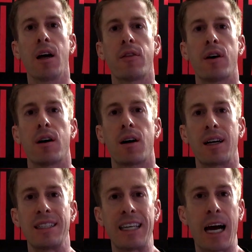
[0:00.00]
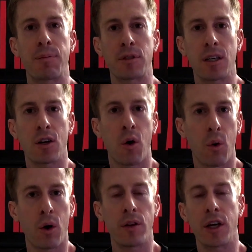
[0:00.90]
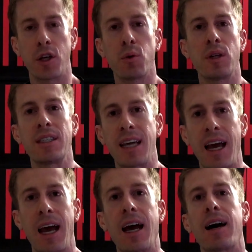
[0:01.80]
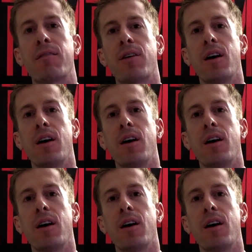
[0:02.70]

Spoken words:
The adapting cord that you need to have